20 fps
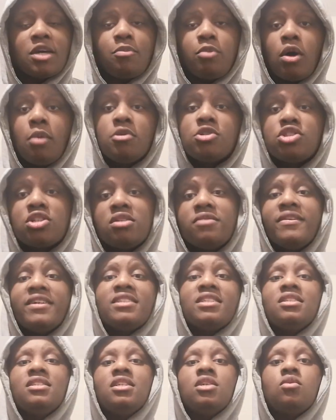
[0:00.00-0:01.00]
It probably should have
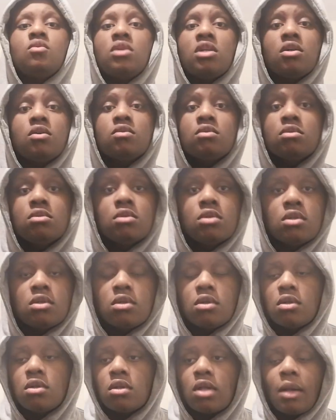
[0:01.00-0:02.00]
ended 0-0.
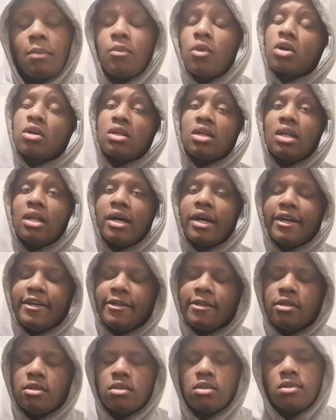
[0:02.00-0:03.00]
I'm not going to
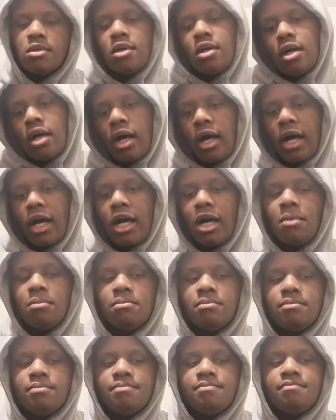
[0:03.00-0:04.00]

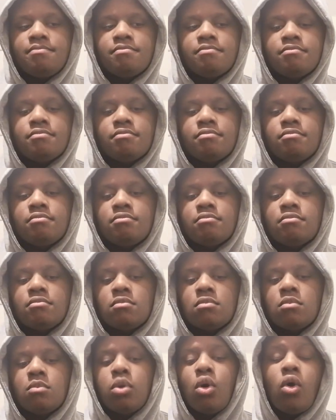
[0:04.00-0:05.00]
lie.
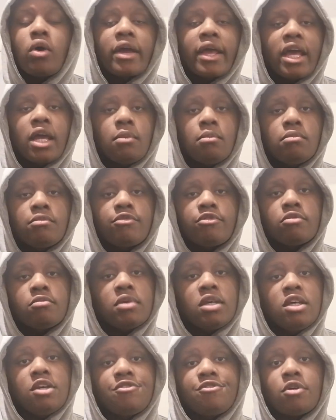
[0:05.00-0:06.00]
Poor game for
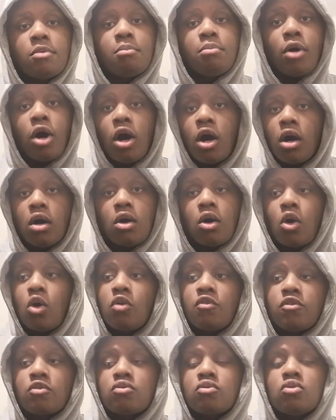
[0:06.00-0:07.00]
me from Potter
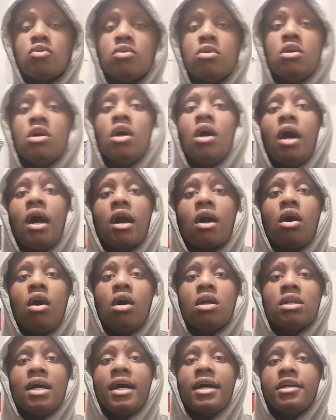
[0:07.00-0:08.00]
overall. I
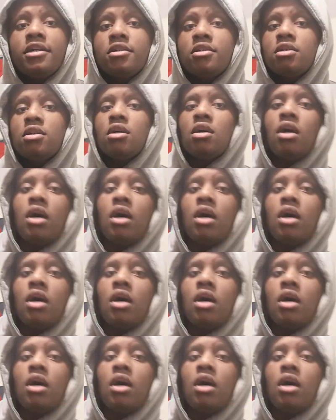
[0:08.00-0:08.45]
can't lie.